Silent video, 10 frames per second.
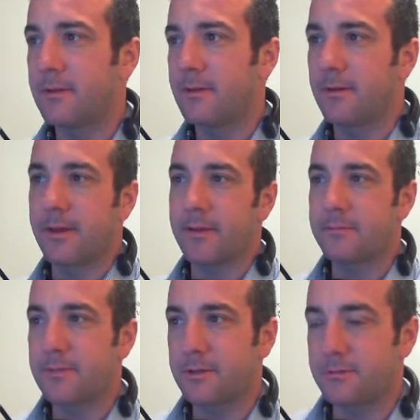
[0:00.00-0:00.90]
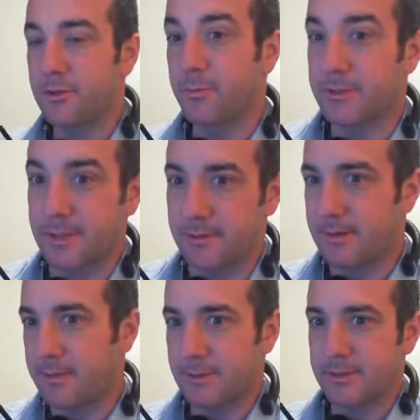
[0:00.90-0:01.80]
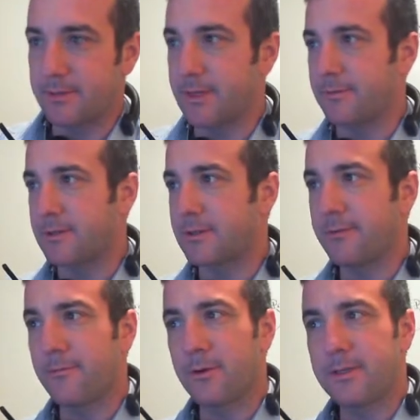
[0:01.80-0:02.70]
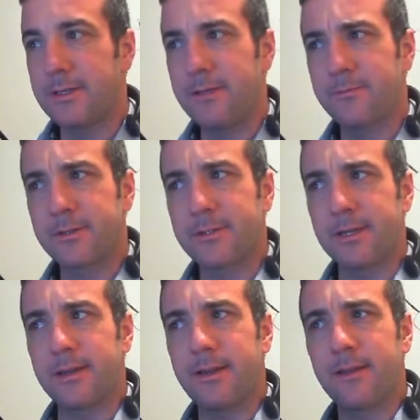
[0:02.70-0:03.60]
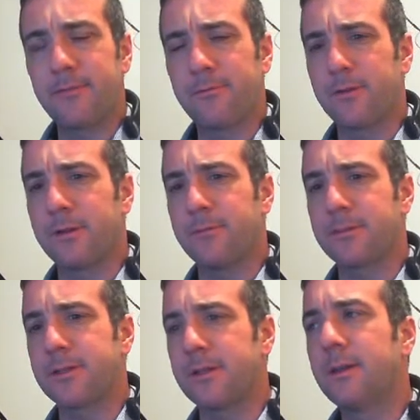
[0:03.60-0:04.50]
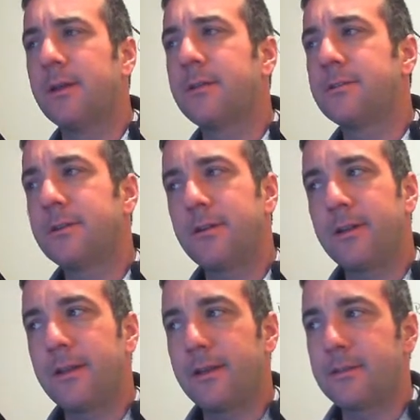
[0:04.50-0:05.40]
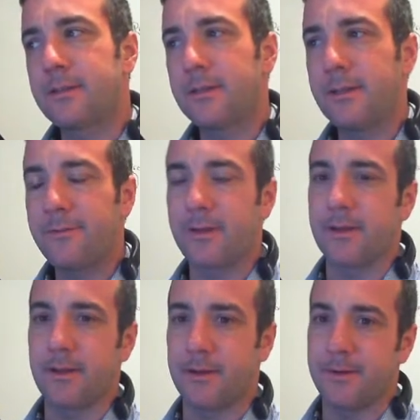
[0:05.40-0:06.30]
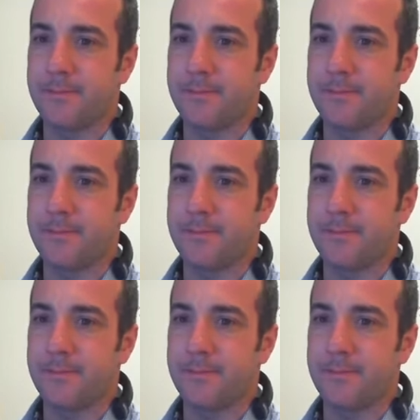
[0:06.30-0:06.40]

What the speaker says: okay, so 2%, not much of a difference, right? 14%, negative 14%, starting to get significant here.